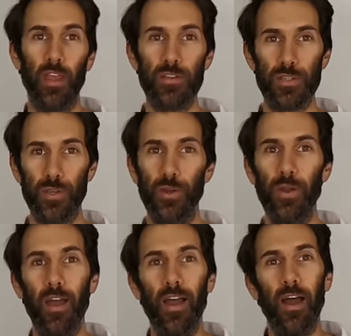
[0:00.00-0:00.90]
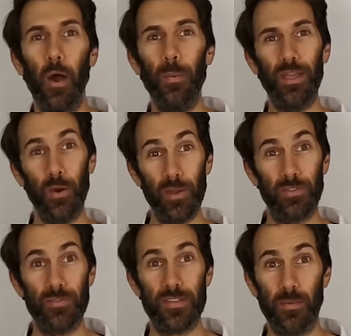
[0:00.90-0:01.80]
So I'll be going
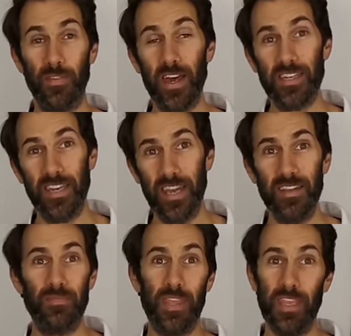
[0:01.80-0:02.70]
through some of that today